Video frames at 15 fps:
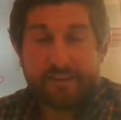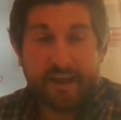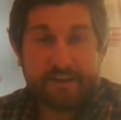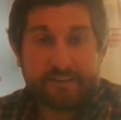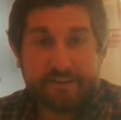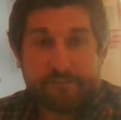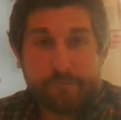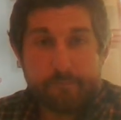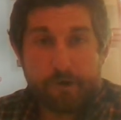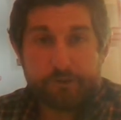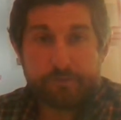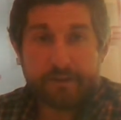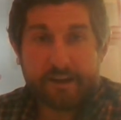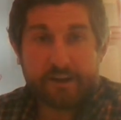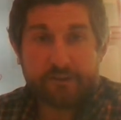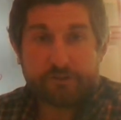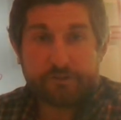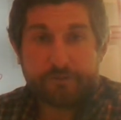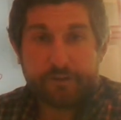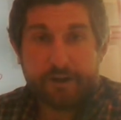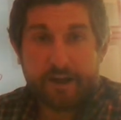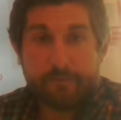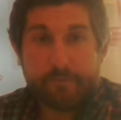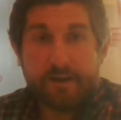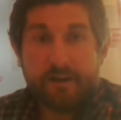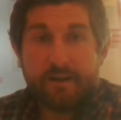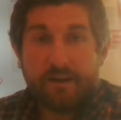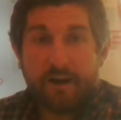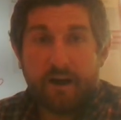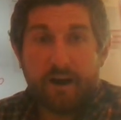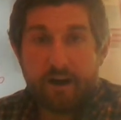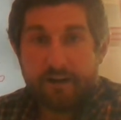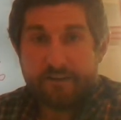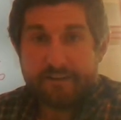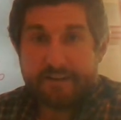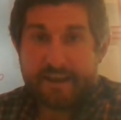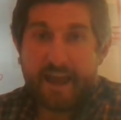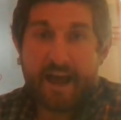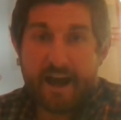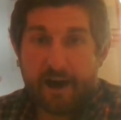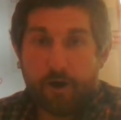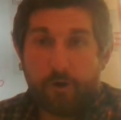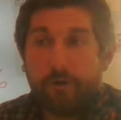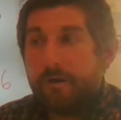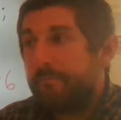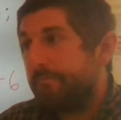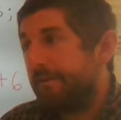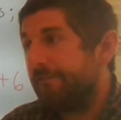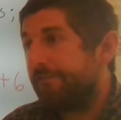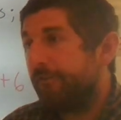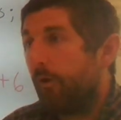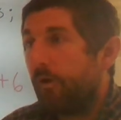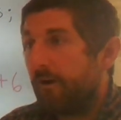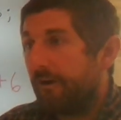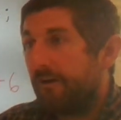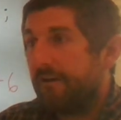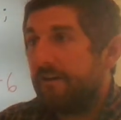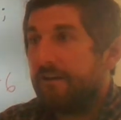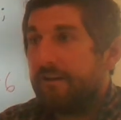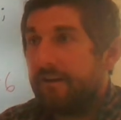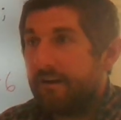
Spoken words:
the idea of a multiplication frame now before